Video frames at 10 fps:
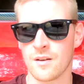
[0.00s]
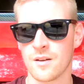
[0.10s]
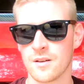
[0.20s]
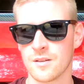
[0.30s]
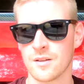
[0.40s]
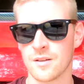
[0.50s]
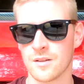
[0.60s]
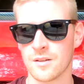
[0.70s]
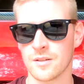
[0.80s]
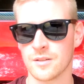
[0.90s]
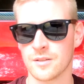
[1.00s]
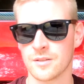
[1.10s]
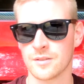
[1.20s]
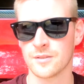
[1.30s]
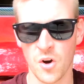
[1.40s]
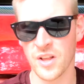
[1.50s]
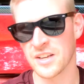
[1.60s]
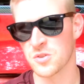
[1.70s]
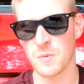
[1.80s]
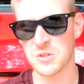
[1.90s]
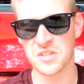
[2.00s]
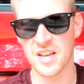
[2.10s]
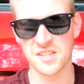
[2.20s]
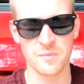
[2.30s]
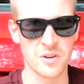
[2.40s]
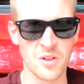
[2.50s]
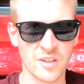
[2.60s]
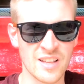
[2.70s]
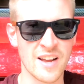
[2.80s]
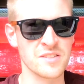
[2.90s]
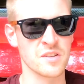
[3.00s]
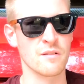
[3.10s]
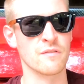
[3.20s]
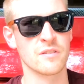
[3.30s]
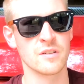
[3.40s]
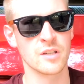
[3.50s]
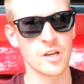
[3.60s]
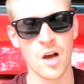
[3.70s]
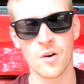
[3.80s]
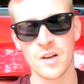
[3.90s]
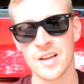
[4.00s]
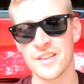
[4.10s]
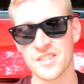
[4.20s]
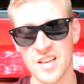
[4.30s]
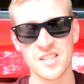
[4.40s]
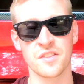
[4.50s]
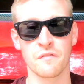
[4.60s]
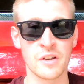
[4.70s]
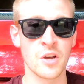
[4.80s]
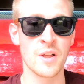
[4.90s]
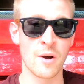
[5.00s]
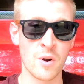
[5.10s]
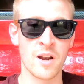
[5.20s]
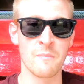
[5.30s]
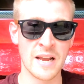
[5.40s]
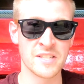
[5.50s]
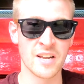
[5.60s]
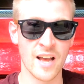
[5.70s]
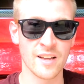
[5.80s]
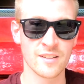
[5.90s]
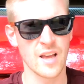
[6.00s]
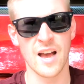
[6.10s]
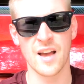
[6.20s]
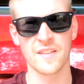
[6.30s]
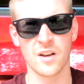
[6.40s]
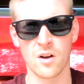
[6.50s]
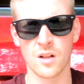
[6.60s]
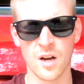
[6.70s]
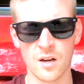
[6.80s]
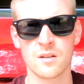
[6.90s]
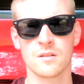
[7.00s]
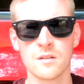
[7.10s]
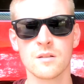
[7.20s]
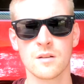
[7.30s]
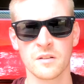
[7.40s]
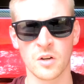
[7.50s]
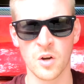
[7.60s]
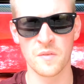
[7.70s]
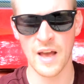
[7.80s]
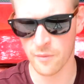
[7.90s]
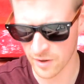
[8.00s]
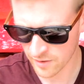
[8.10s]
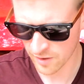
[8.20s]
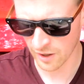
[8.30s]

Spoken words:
Or like you're supposed to say something along the lines of, you know, this isn't the video that I wanted to make today. Yeah, I think I'll go with that one.